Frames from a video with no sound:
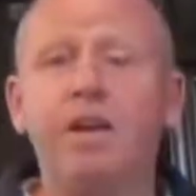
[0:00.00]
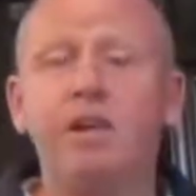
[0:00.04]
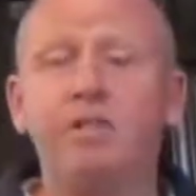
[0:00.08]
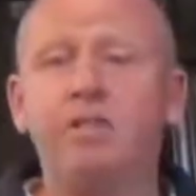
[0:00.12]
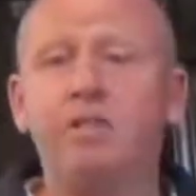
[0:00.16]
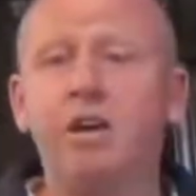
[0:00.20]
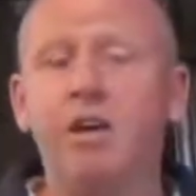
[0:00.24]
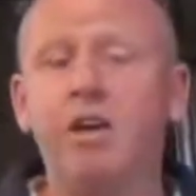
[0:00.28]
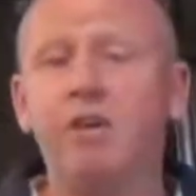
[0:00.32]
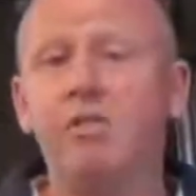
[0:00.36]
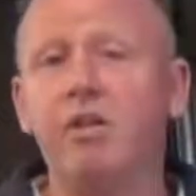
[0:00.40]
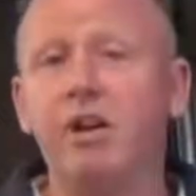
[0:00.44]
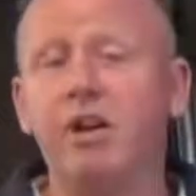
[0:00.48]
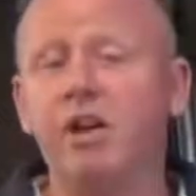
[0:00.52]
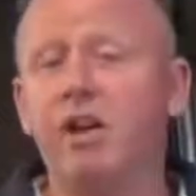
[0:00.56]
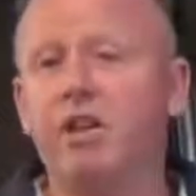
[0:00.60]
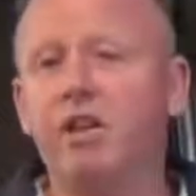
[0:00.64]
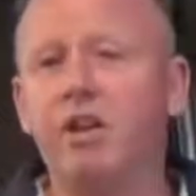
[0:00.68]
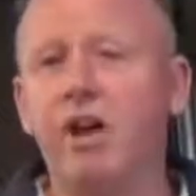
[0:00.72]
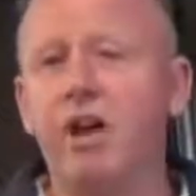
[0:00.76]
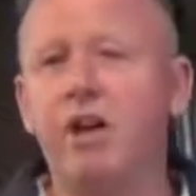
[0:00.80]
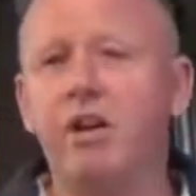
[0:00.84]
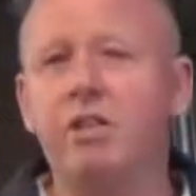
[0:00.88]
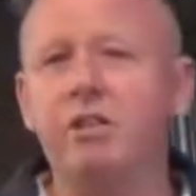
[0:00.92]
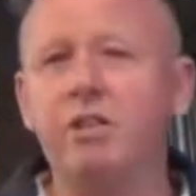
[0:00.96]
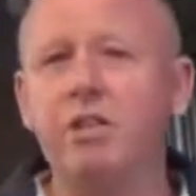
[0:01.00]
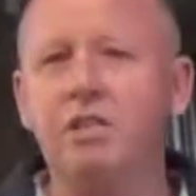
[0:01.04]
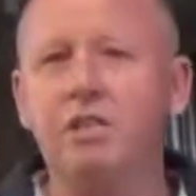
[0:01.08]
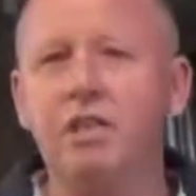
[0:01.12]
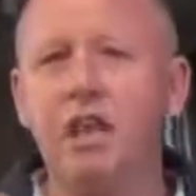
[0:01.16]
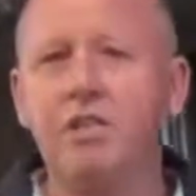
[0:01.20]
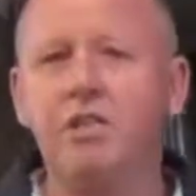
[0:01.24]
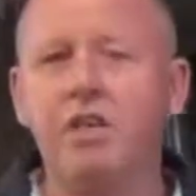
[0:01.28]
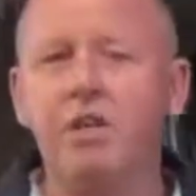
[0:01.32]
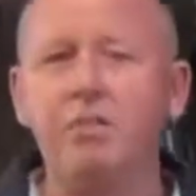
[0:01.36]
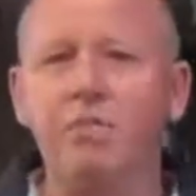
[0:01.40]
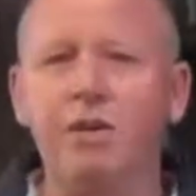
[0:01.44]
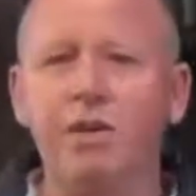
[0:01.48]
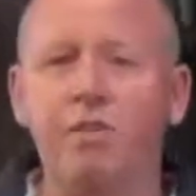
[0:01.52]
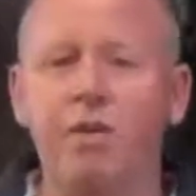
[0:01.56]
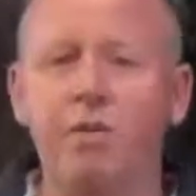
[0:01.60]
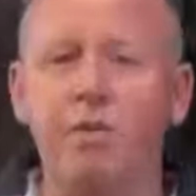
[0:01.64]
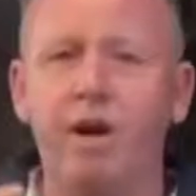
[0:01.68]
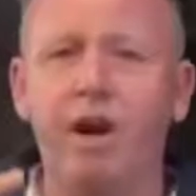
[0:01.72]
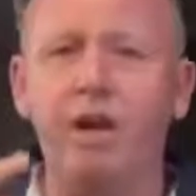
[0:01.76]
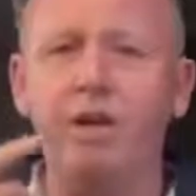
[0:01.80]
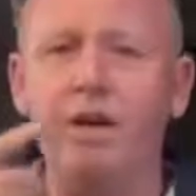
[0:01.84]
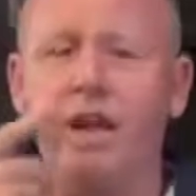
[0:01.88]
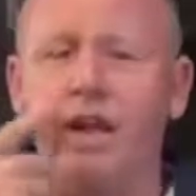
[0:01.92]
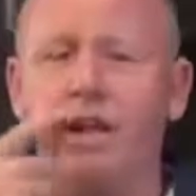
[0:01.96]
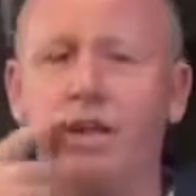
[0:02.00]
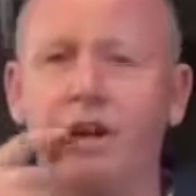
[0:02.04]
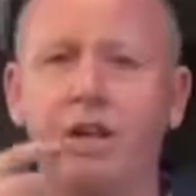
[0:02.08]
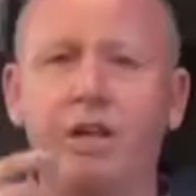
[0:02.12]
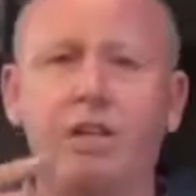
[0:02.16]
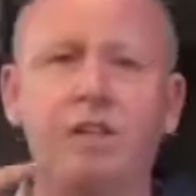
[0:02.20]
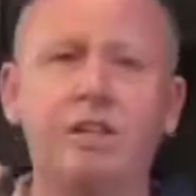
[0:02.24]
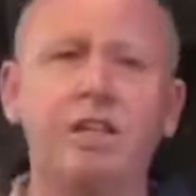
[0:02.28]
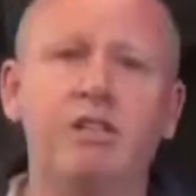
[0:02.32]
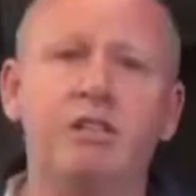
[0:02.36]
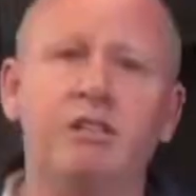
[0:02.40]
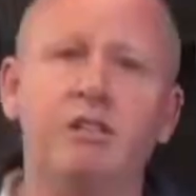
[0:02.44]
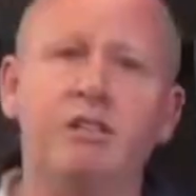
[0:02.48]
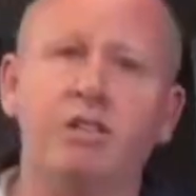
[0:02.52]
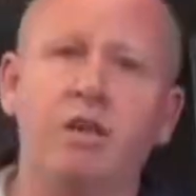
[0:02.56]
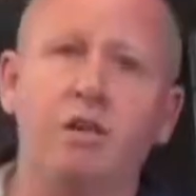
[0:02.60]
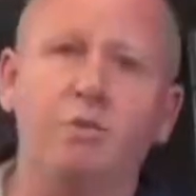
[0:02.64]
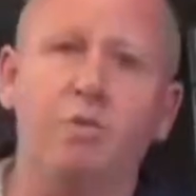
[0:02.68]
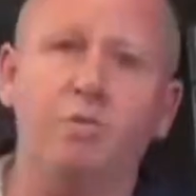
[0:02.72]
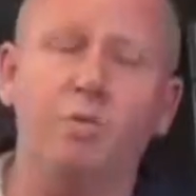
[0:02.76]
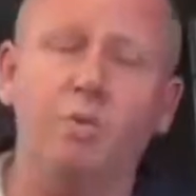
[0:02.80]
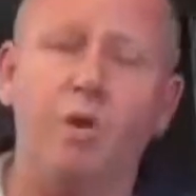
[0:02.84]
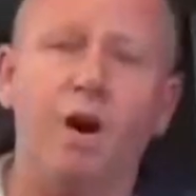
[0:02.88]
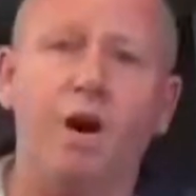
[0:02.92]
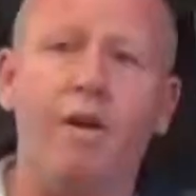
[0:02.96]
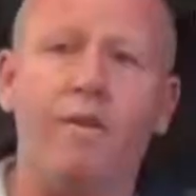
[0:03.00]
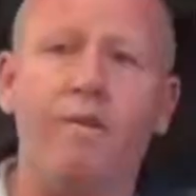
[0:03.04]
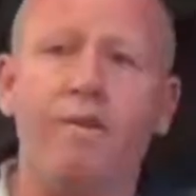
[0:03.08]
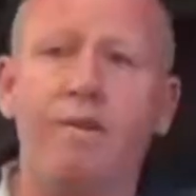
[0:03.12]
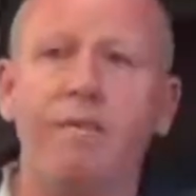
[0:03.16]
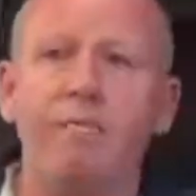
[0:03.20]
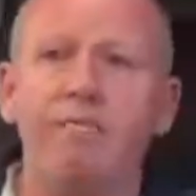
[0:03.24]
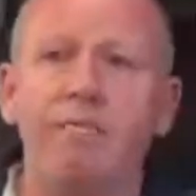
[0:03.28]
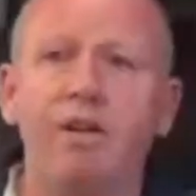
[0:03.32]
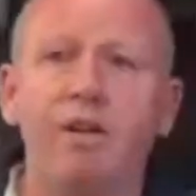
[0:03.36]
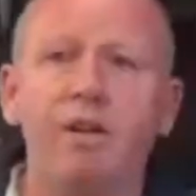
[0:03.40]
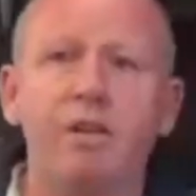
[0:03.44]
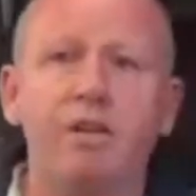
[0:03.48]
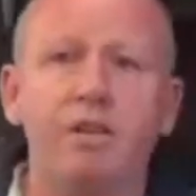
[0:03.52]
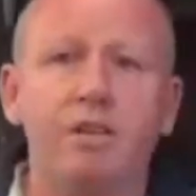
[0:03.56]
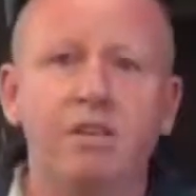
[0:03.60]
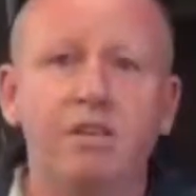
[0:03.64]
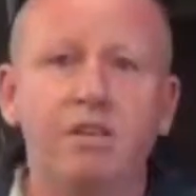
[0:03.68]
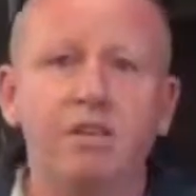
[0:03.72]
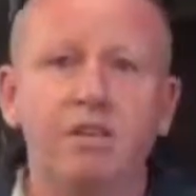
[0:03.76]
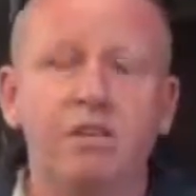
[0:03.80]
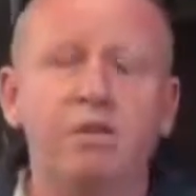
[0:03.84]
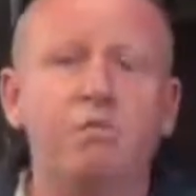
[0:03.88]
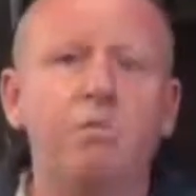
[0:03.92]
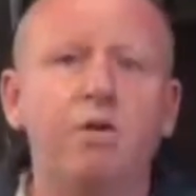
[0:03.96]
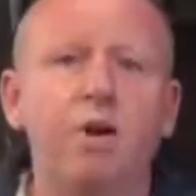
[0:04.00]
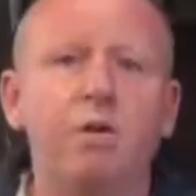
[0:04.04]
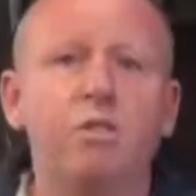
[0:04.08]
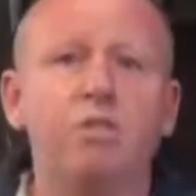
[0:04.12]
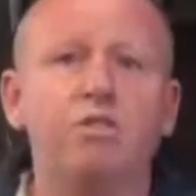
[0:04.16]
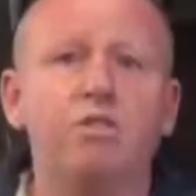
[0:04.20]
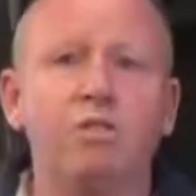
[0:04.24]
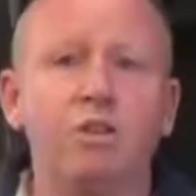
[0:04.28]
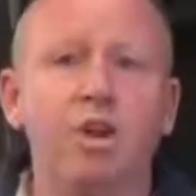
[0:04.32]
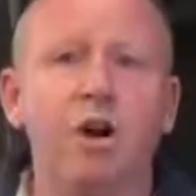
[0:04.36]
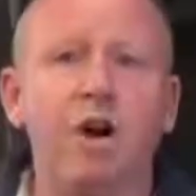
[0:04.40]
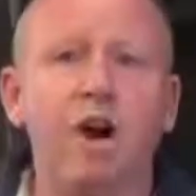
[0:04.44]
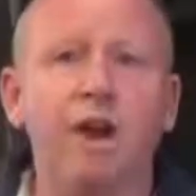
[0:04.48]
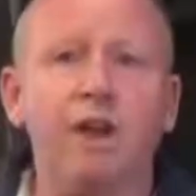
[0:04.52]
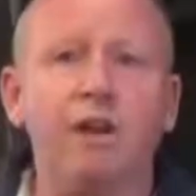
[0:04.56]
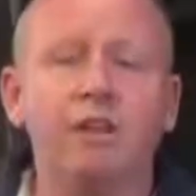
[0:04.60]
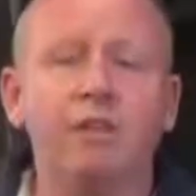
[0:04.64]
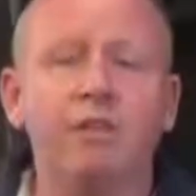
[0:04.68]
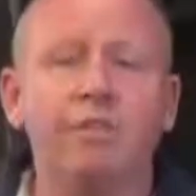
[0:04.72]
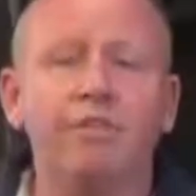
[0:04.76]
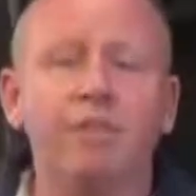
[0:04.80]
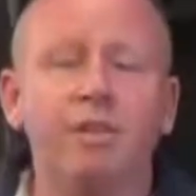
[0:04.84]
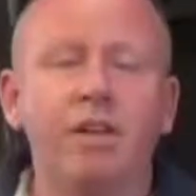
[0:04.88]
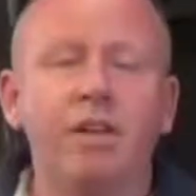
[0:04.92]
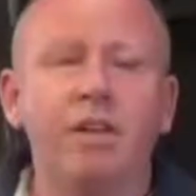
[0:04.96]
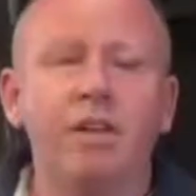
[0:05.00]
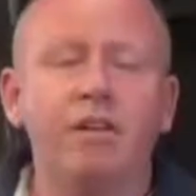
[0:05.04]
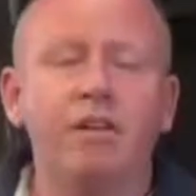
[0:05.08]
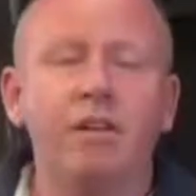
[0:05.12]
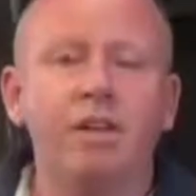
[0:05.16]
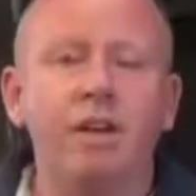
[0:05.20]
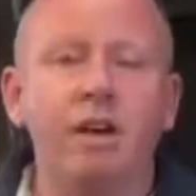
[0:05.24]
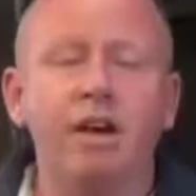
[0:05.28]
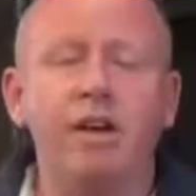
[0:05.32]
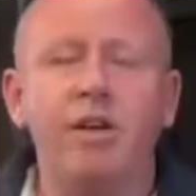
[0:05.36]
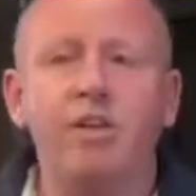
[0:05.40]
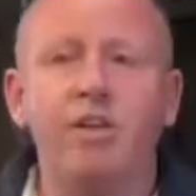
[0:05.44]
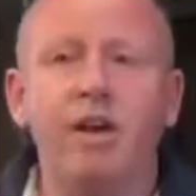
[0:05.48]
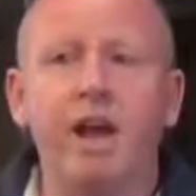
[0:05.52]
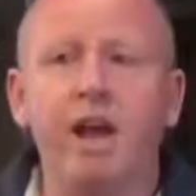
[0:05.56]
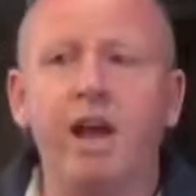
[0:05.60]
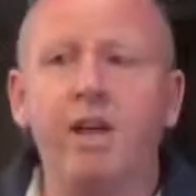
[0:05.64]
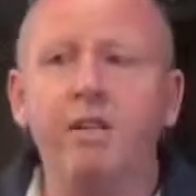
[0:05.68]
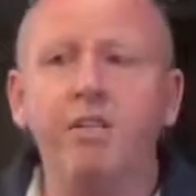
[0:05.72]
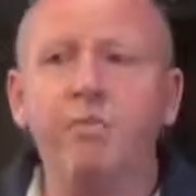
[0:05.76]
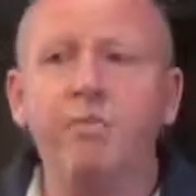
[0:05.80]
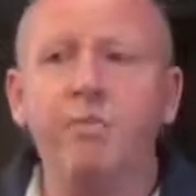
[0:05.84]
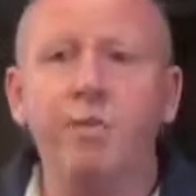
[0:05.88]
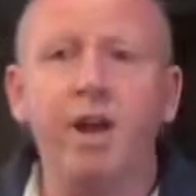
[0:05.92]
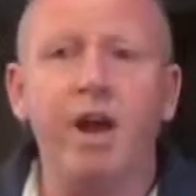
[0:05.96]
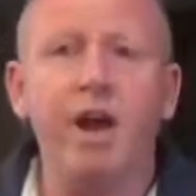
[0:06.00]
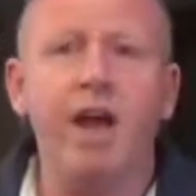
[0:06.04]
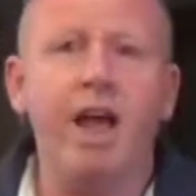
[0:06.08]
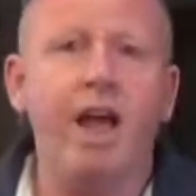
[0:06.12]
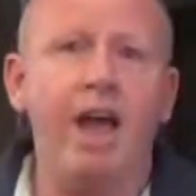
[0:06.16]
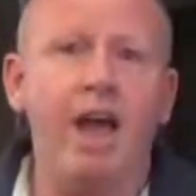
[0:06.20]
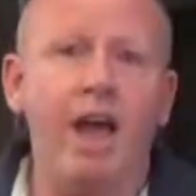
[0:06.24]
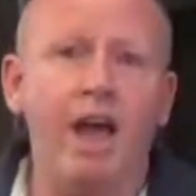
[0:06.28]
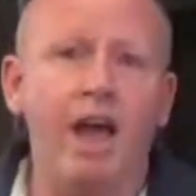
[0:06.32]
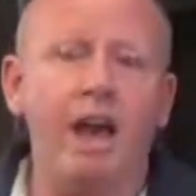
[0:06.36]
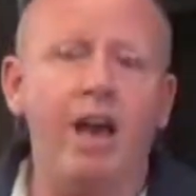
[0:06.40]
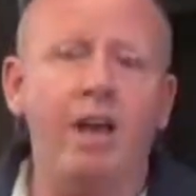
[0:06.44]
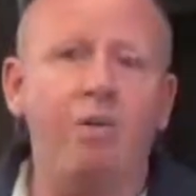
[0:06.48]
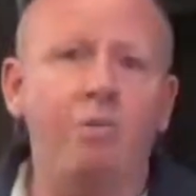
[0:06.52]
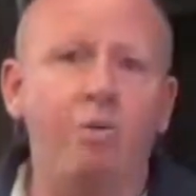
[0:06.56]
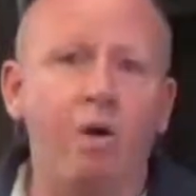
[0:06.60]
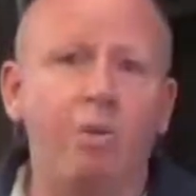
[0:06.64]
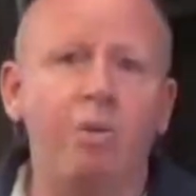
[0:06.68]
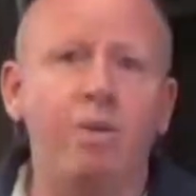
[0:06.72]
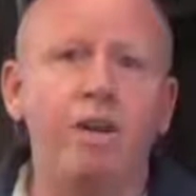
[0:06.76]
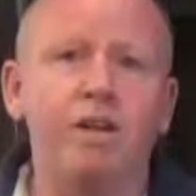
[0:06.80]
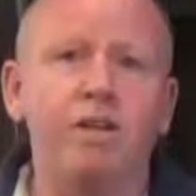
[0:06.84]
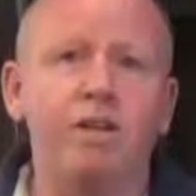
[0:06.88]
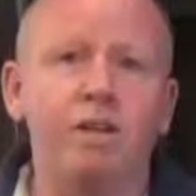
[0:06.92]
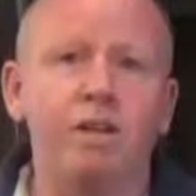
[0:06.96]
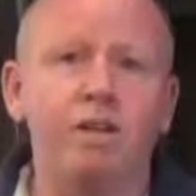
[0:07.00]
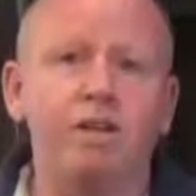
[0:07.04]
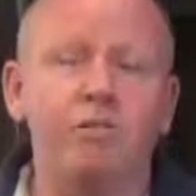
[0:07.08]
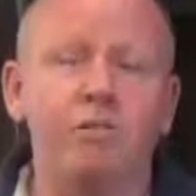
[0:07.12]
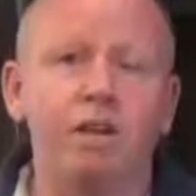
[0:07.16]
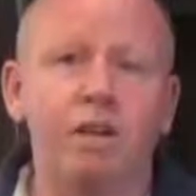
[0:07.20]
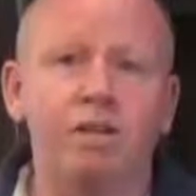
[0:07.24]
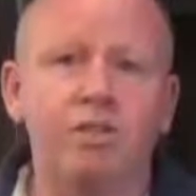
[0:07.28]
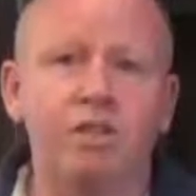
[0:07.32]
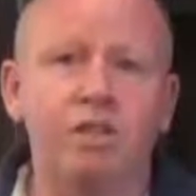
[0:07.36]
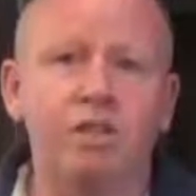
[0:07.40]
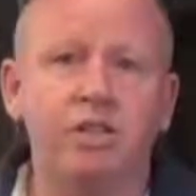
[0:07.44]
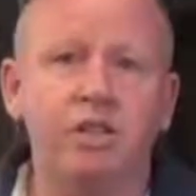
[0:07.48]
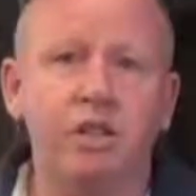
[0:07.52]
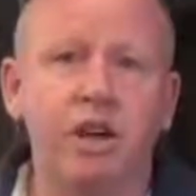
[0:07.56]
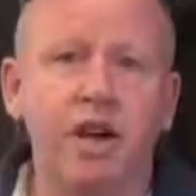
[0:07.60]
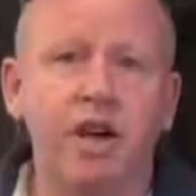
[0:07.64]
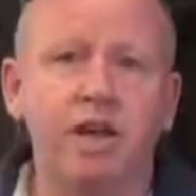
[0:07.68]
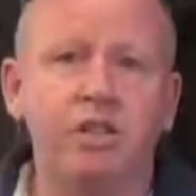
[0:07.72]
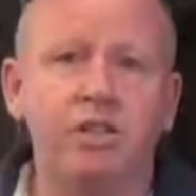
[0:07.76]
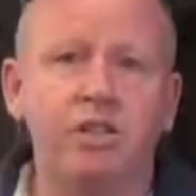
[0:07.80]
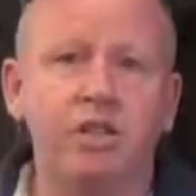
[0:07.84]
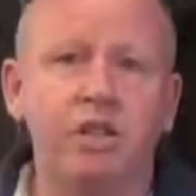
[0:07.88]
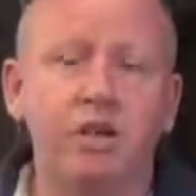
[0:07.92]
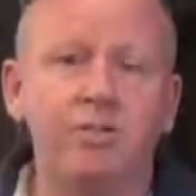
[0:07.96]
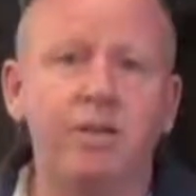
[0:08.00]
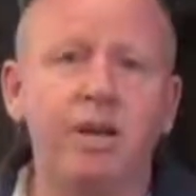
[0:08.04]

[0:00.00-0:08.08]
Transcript: So, and I'll just give you a bit of a rundown. Like, let's look at what it was like, you know, and what we did to actually change it.